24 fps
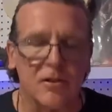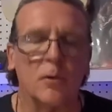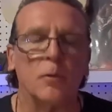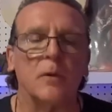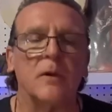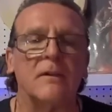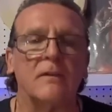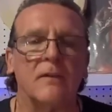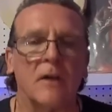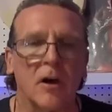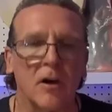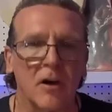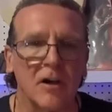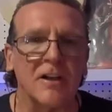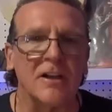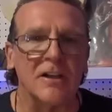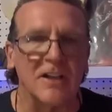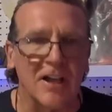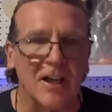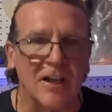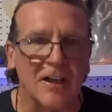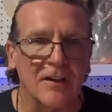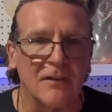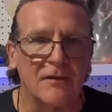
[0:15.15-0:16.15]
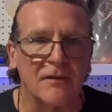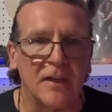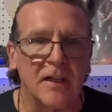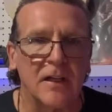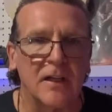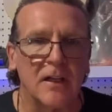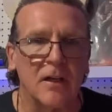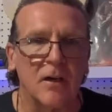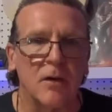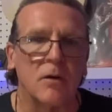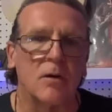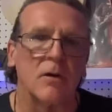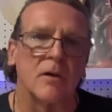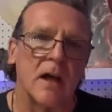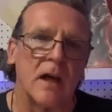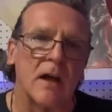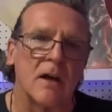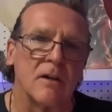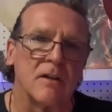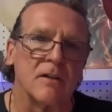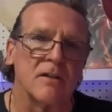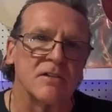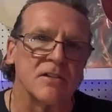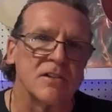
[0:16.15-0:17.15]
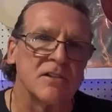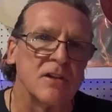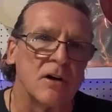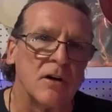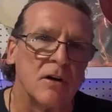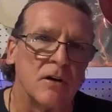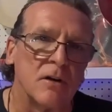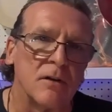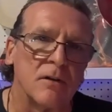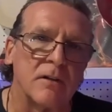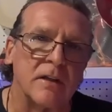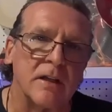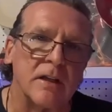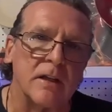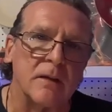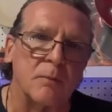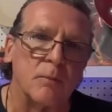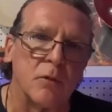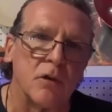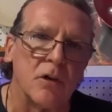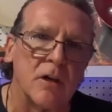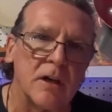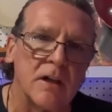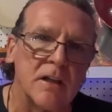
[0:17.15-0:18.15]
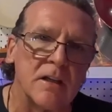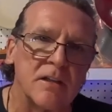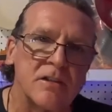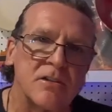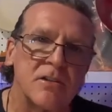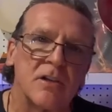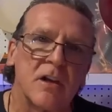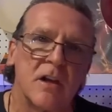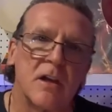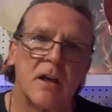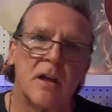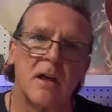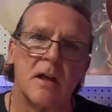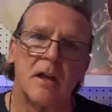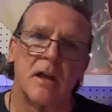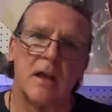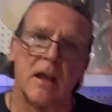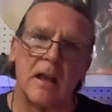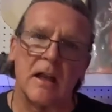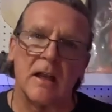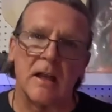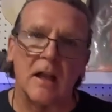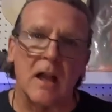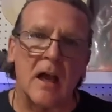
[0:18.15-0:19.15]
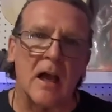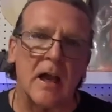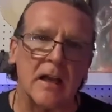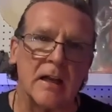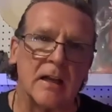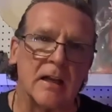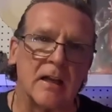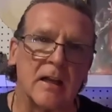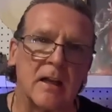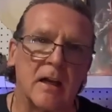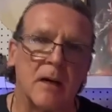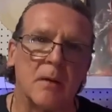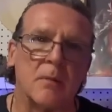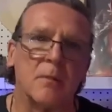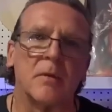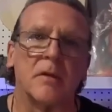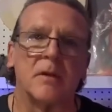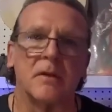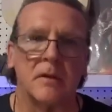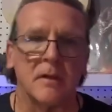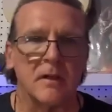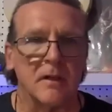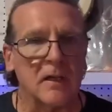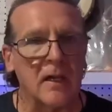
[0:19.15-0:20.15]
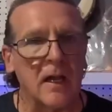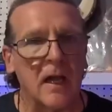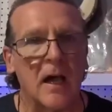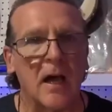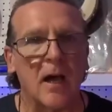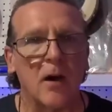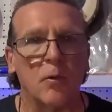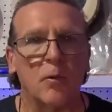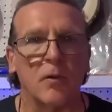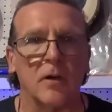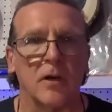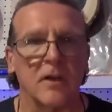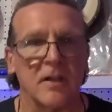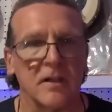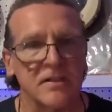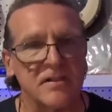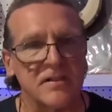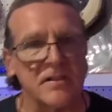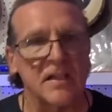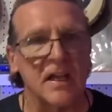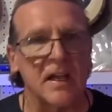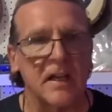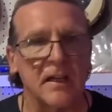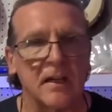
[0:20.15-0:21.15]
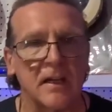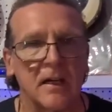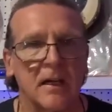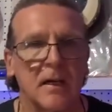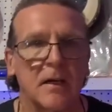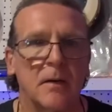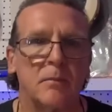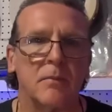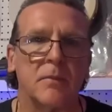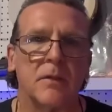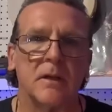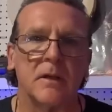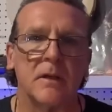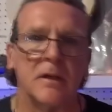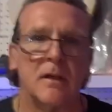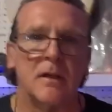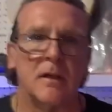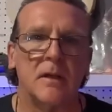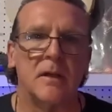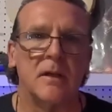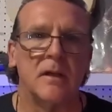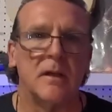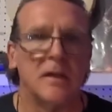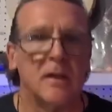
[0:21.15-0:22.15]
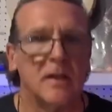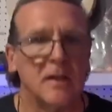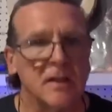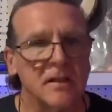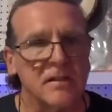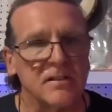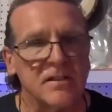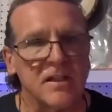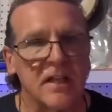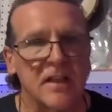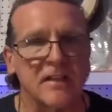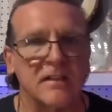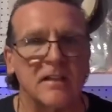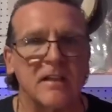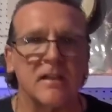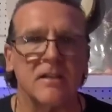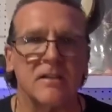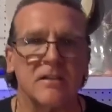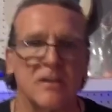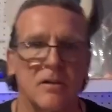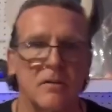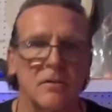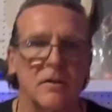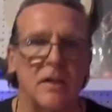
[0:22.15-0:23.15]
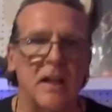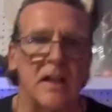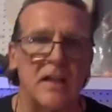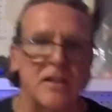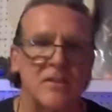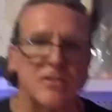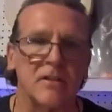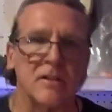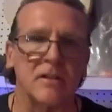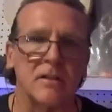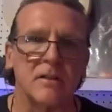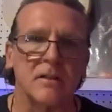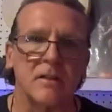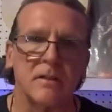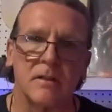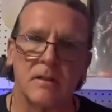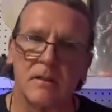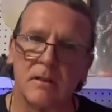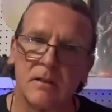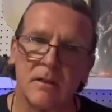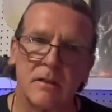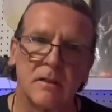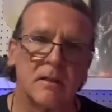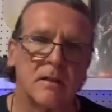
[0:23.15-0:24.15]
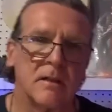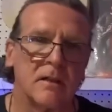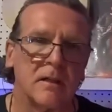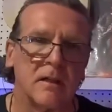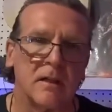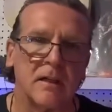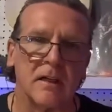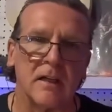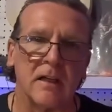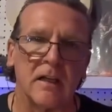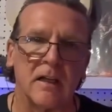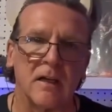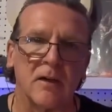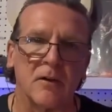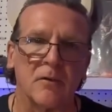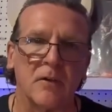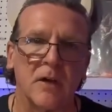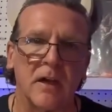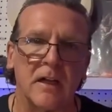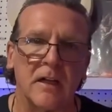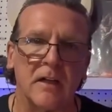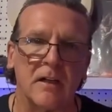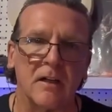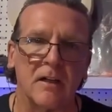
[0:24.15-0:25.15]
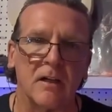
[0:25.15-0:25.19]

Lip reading: we've already done a video on how to install the bridge and line it up. Now we're going to set it up, set the intonation, and get it ready to